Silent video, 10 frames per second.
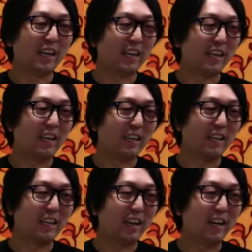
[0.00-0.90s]
And
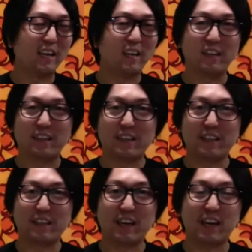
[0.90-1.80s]

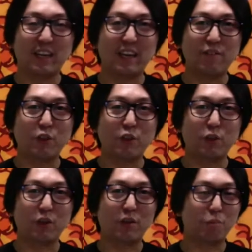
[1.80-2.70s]
yeah, I gave it
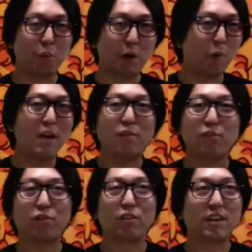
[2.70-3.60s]
to my wife,
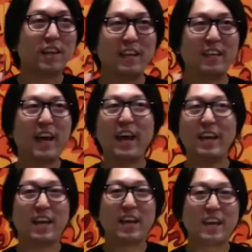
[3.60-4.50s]
and
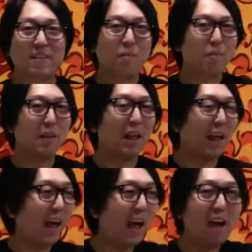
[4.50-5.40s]
hey,
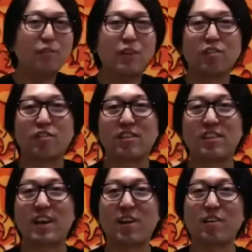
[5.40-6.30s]
have this
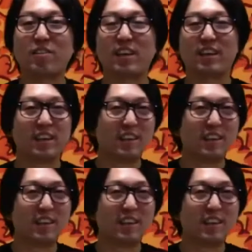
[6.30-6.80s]
carrot stick.